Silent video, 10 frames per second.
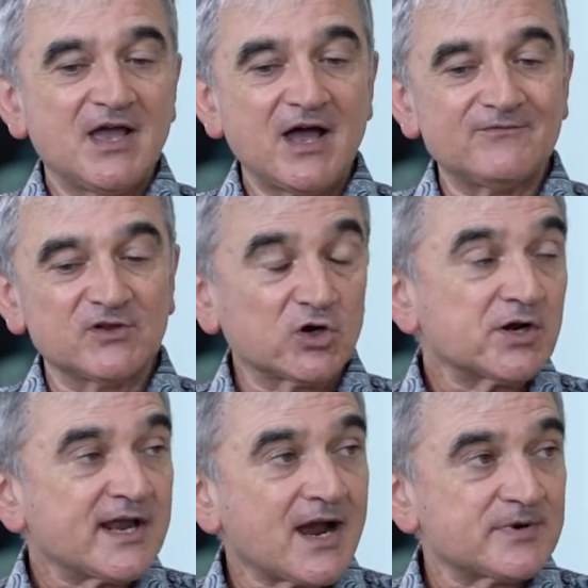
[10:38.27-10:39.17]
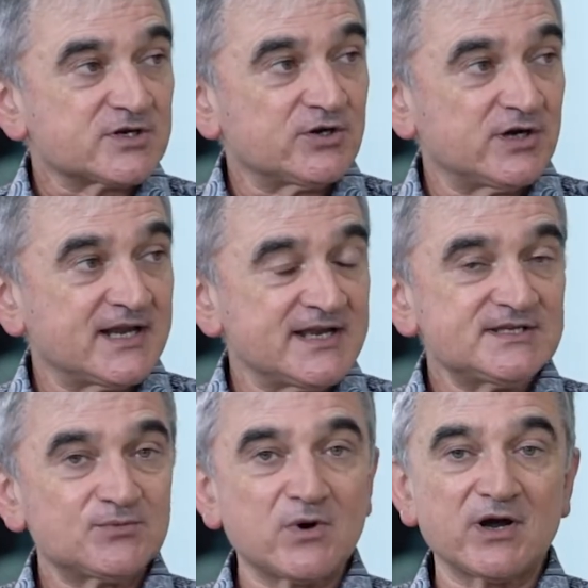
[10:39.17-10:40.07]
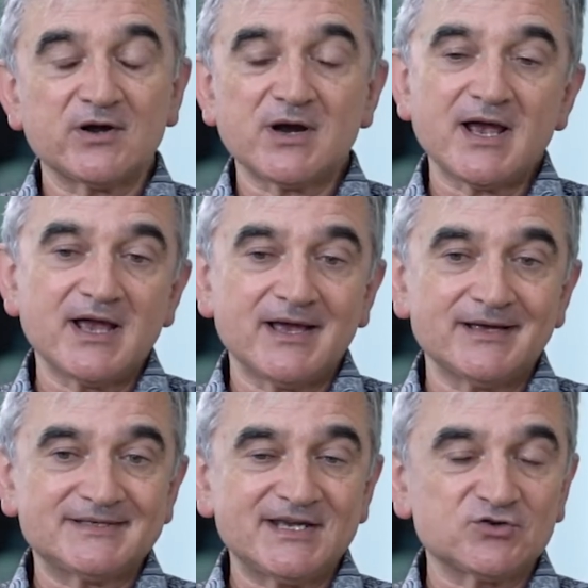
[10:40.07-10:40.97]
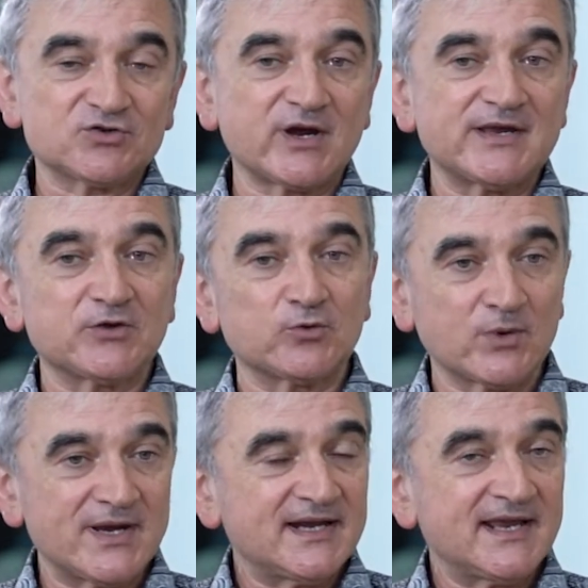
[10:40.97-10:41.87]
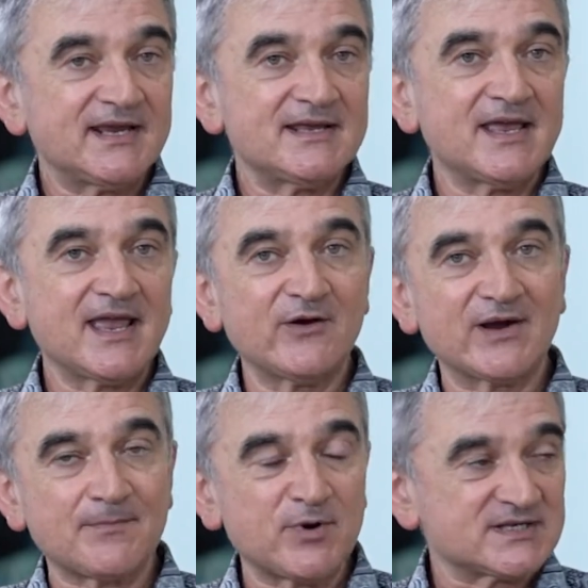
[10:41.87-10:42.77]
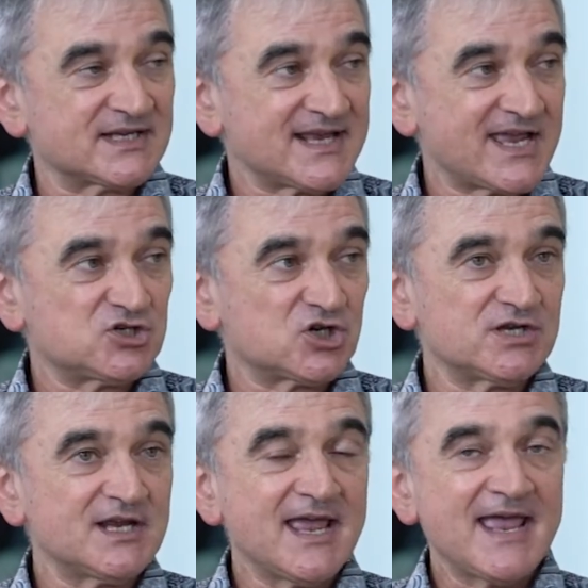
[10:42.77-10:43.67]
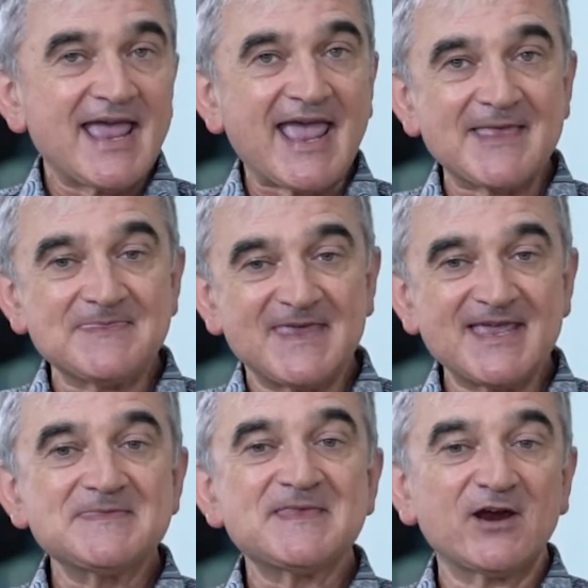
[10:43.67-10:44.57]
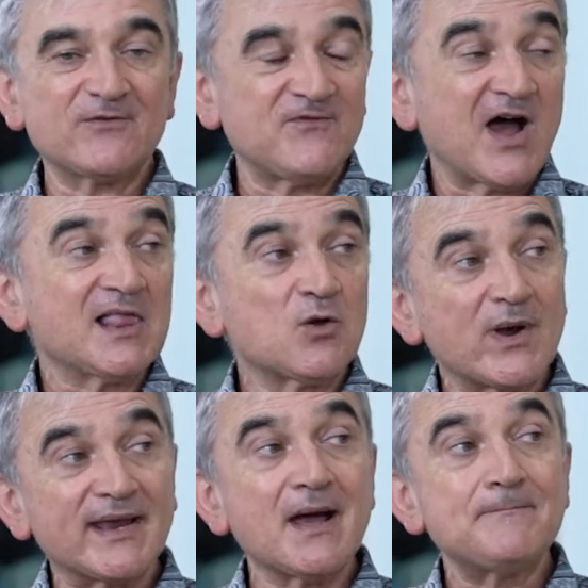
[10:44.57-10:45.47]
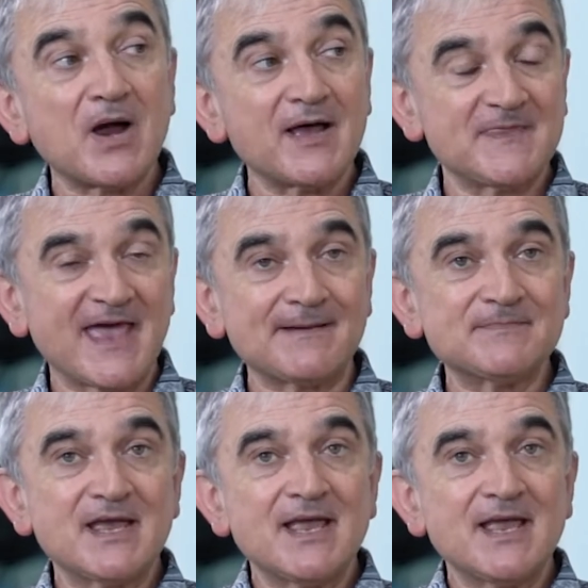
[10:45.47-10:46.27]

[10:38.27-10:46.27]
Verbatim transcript: of learning opportunities where uh, teachers are either reading, hearing a presentation, and then they're following up on that.